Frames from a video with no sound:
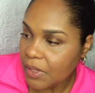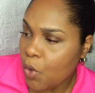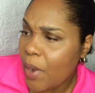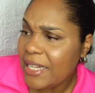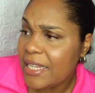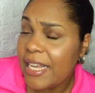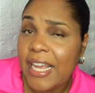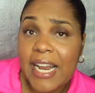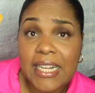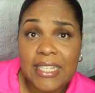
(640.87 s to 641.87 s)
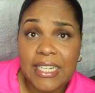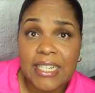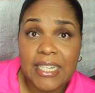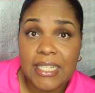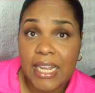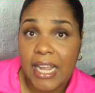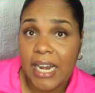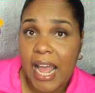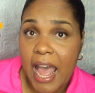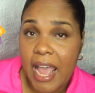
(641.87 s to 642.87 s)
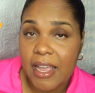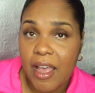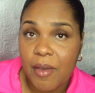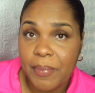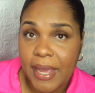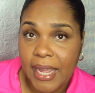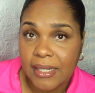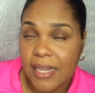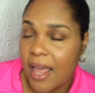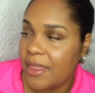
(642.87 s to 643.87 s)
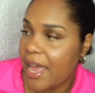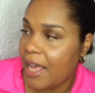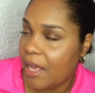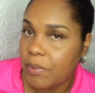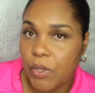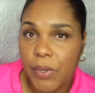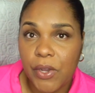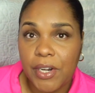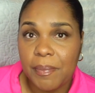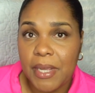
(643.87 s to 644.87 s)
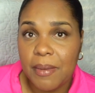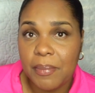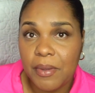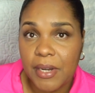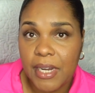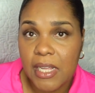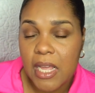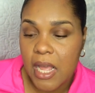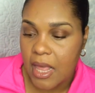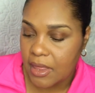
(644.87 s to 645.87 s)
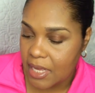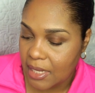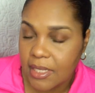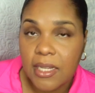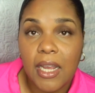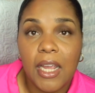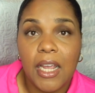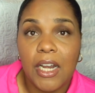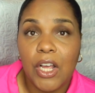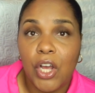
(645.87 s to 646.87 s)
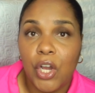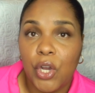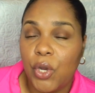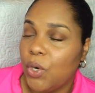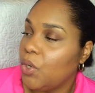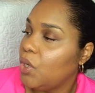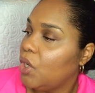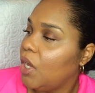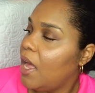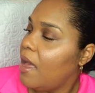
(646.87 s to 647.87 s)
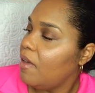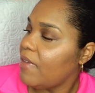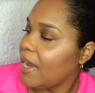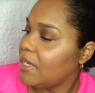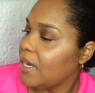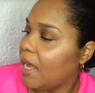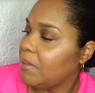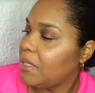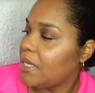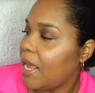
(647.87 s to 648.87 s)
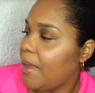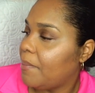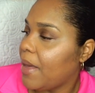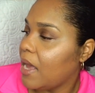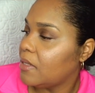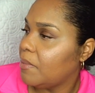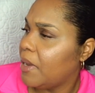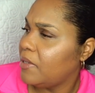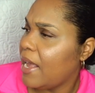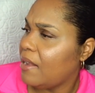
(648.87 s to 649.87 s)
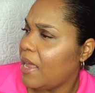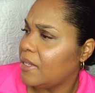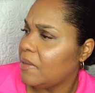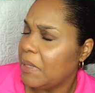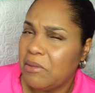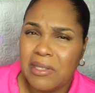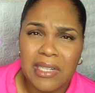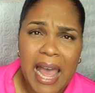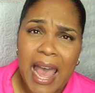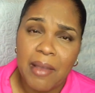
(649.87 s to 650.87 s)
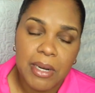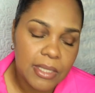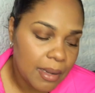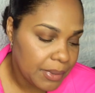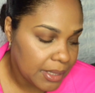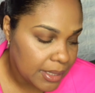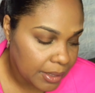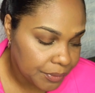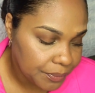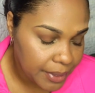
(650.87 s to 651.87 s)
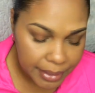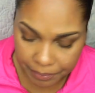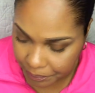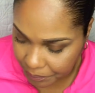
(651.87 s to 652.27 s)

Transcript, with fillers: once again, I seen these and I picked that up. So we're going to be putting this in her Valentine's Day box. And it's supposed to have like some little slime or something. So yeah.